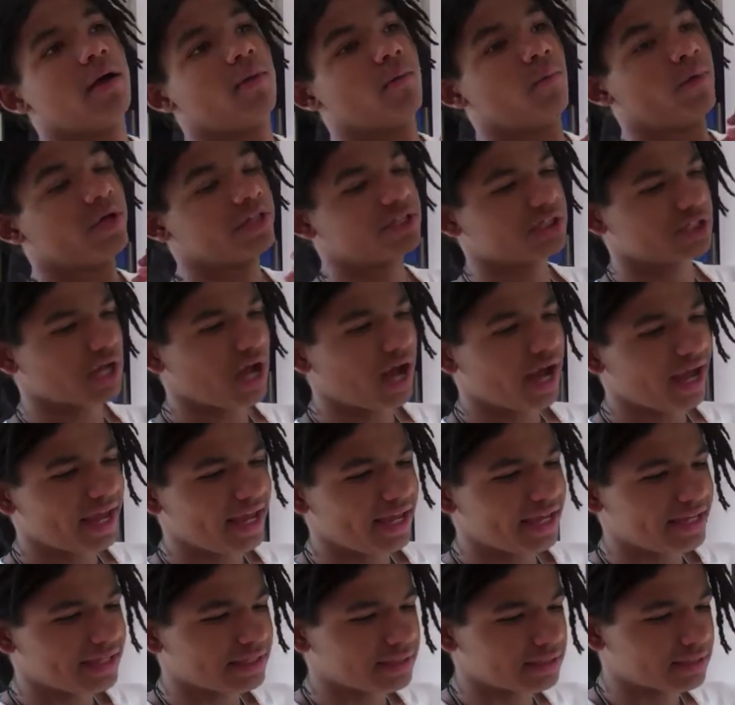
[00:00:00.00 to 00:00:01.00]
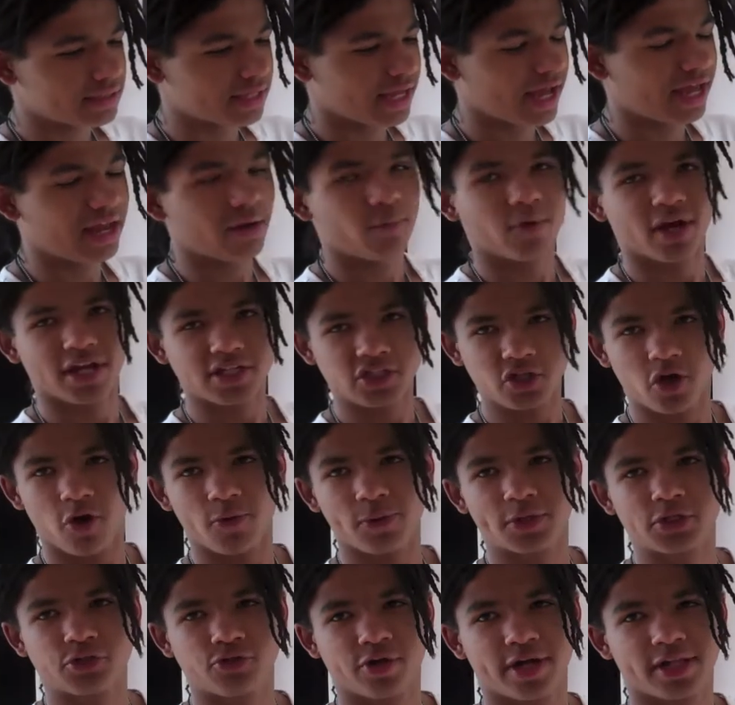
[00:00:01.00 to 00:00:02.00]
Which I when I saw it
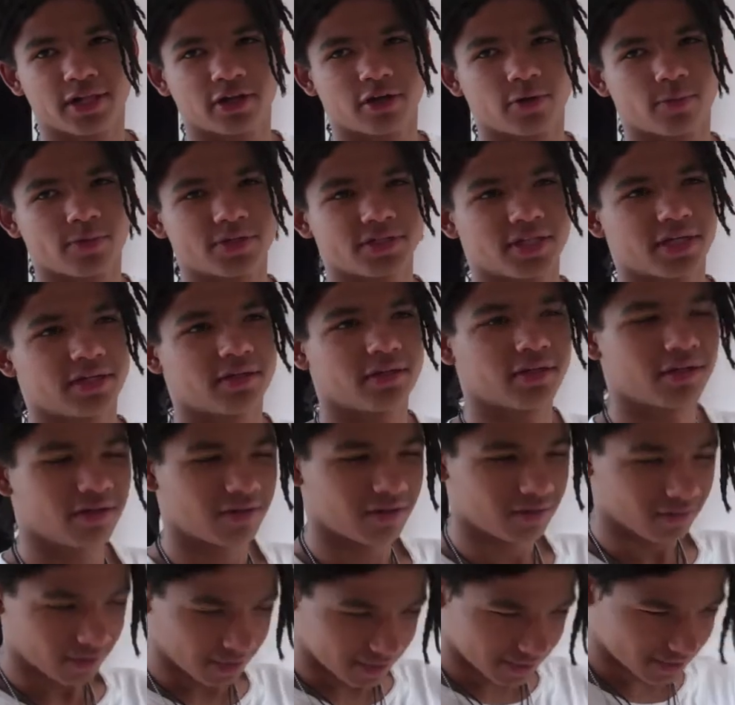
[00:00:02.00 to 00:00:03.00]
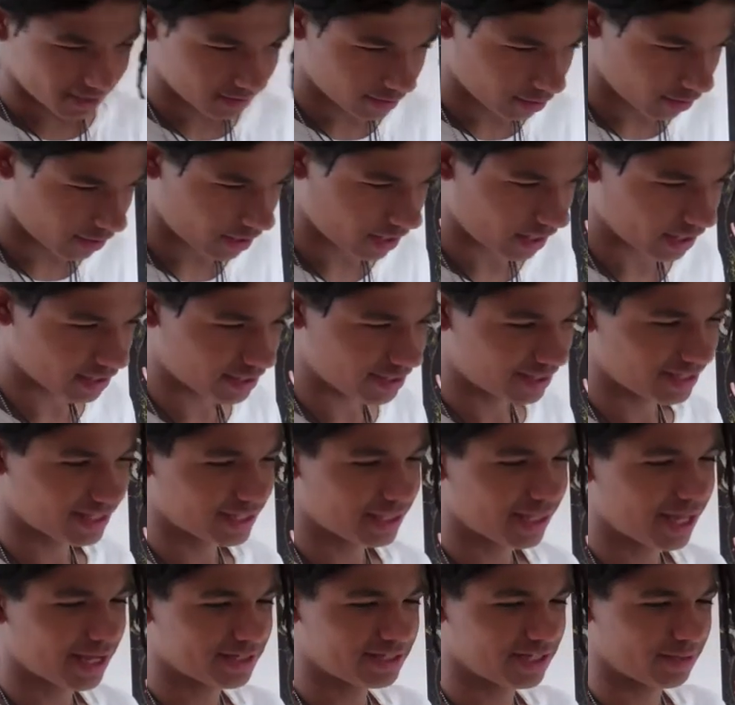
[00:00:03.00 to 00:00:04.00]
in the trailer, I was like, oh, it's turning into this
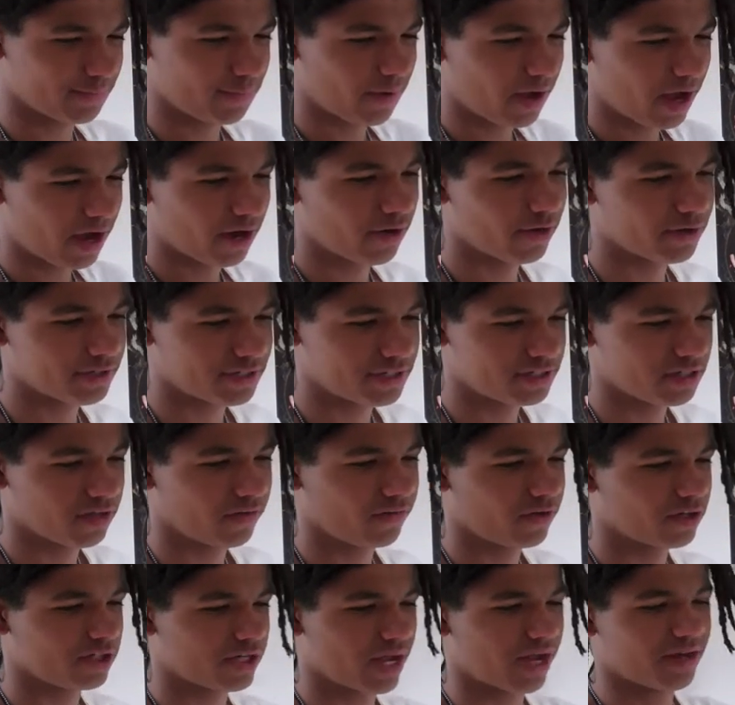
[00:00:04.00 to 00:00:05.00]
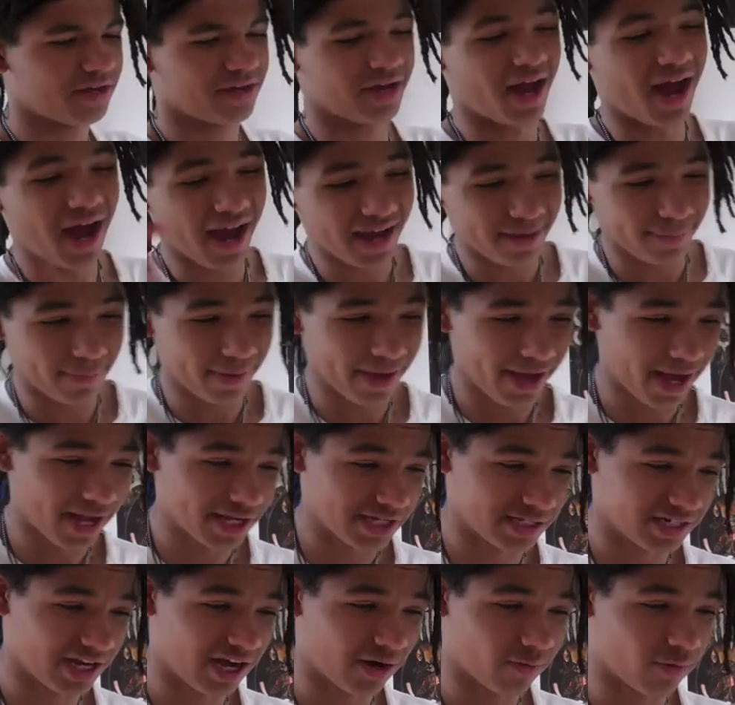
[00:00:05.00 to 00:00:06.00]
classic pirate stuff because you had an eye
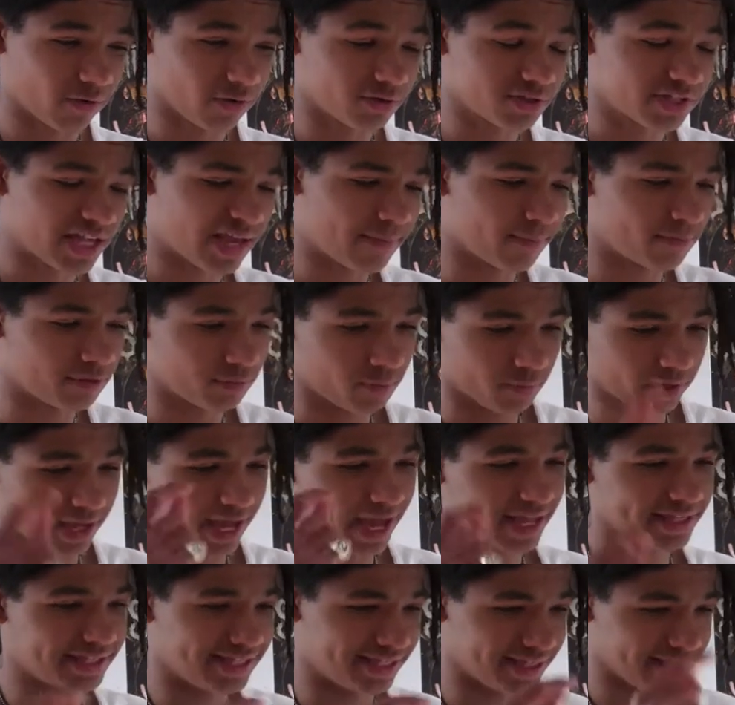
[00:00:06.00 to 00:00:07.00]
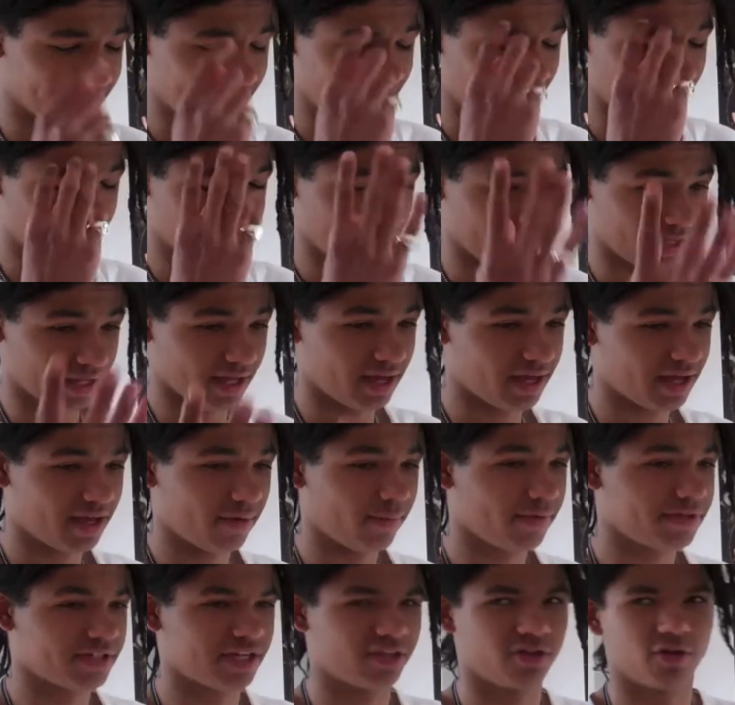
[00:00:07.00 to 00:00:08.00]
patch in that World's End with Ragetti, the guy with the eye,
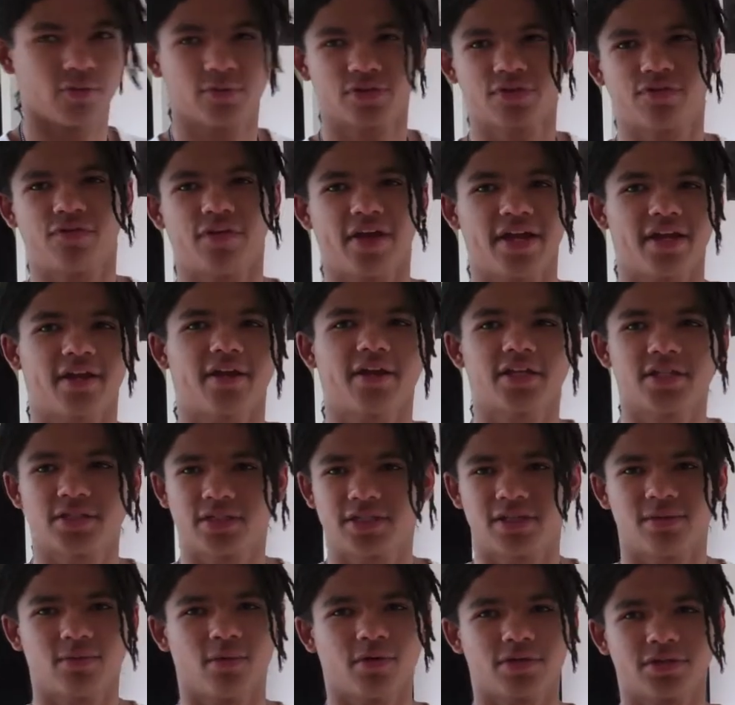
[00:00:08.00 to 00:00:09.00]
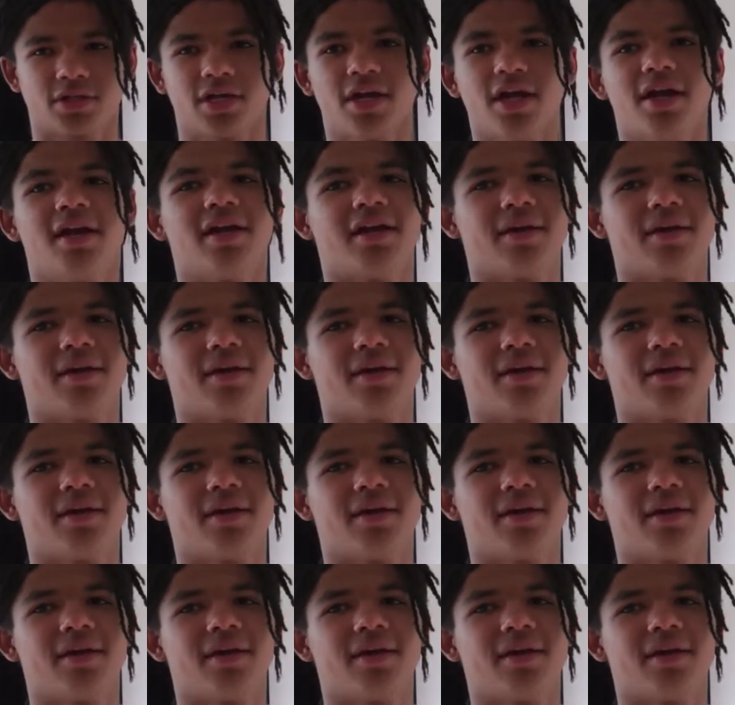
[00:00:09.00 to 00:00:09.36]
which I thought was fine because he wasn't.